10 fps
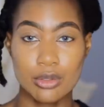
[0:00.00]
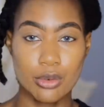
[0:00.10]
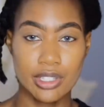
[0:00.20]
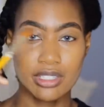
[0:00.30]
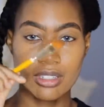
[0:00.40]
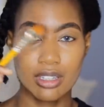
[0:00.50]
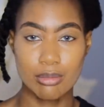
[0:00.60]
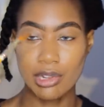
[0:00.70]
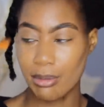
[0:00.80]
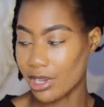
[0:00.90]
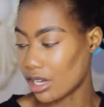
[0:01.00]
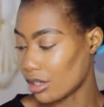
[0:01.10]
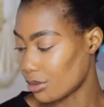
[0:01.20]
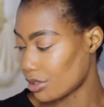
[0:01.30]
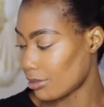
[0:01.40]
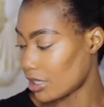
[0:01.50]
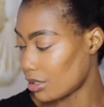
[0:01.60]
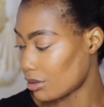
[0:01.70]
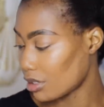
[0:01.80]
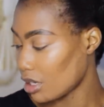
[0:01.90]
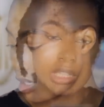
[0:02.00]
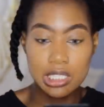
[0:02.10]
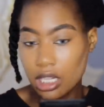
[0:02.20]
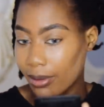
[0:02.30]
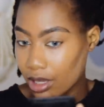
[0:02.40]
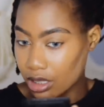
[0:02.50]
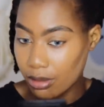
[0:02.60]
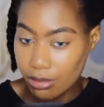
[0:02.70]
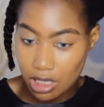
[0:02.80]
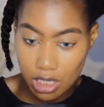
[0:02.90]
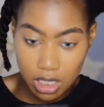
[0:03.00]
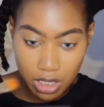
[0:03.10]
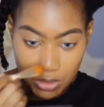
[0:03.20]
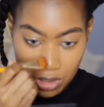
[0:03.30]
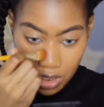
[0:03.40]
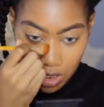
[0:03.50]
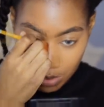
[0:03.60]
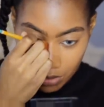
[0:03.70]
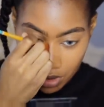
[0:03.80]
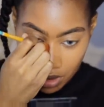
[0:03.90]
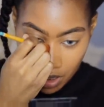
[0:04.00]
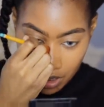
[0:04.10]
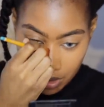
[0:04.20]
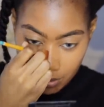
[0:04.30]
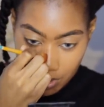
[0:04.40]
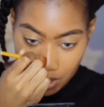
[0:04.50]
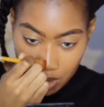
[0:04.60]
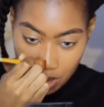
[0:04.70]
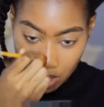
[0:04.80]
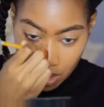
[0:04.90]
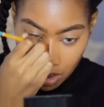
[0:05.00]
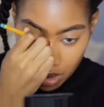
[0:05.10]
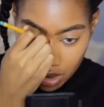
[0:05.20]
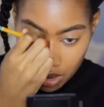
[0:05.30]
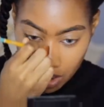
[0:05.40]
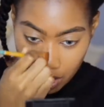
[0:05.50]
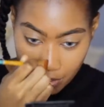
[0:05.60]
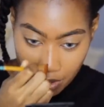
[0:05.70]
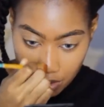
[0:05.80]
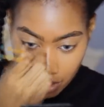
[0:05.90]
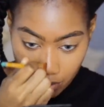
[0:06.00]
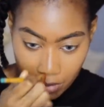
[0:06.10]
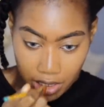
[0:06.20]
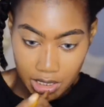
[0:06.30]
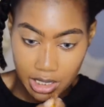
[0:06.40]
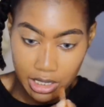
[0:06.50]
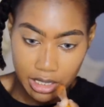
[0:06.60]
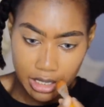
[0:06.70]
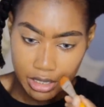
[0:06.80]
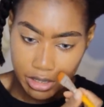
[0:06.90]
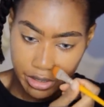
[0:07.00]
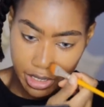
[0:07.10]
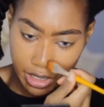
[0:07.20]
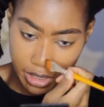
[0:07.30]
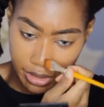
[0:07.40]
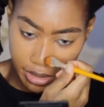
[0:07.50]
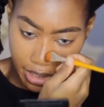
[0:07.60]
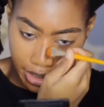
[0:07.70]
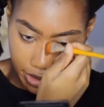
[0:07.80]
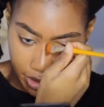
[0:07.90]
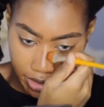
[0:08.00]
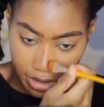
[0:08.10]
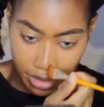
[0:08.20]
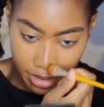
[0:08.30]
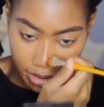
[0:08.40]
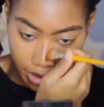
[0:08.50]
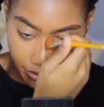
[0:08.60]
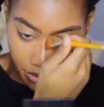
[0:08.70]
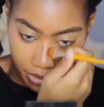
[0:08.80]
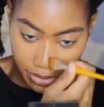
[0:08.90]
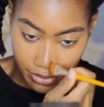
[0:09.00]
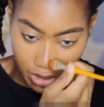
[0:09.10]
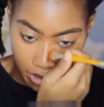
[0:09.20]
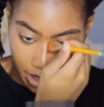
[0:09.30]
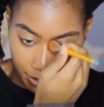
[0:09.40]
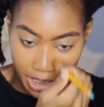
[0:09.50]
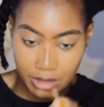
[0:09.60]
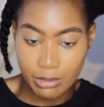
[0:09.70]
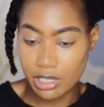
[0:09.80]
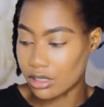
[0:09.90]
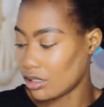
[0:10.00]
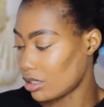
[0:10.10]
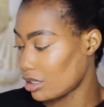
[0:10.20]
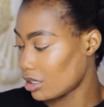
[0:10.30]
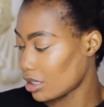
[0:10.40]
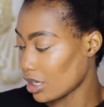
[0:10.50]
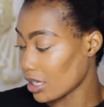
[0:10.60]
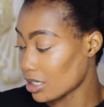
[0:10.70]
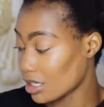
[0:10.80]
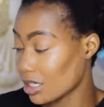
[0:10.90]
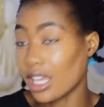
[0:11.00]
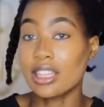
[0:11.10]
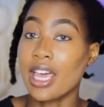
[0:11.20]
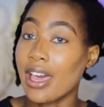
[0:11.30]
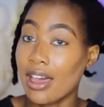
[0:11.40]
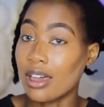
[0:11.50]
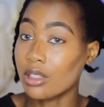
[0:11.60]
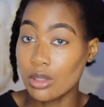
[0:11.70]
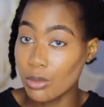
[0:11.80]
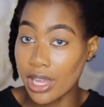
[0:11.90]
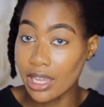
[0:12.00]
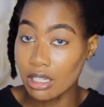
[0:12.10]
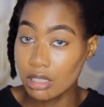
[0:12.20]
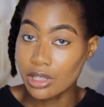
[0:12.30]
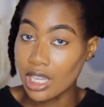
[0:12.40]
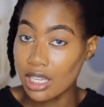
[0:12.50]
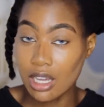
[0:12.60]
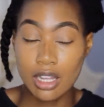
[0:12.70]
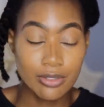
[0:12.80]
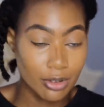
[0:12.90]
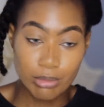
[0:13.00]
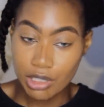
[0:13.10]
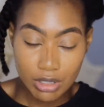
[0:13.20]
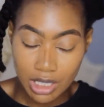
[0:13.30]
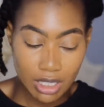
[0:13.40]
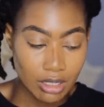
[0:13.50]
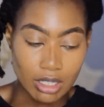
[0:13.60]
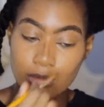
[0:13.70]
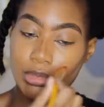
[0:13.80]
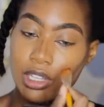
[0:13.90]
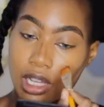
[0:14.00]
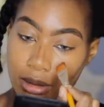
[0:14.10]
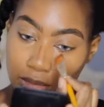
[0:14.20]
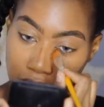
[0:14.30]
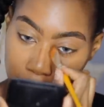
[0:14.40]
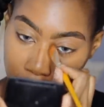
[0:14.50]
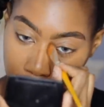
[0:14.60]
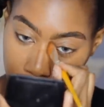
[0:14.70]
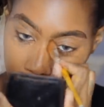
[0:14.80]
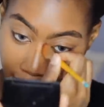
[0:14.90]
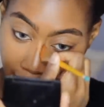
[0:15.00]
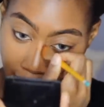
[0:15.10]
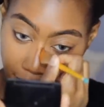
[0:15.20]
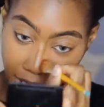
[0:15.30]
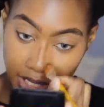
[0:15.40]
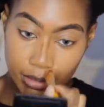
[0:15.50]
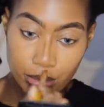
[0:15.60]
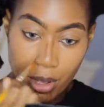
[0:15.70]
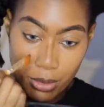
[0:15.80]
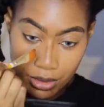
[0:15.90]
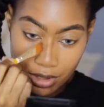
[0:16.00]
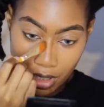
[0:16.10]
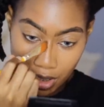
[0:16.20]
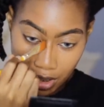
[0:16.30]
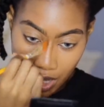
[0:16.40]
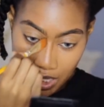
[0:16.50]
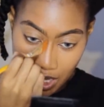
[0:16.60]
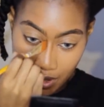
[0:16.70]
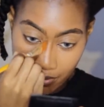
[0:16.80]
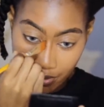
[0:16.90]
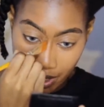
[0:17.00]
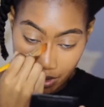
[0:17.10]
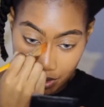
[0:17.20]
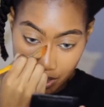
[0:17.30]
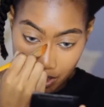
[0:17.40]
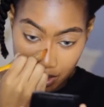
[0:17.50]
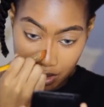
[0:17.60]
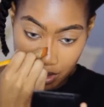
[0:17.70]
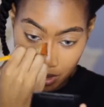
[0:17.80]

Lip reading: I'm just going to apply my contour to my nose. So let's talk about something interesting. Someone asked me to talk about modeling in Nigeria. Guys, look, first of all, I'm not a model. Let's just get that out of the way. We thank God for beauty, but I'm not a model. I am a composer and a violinist.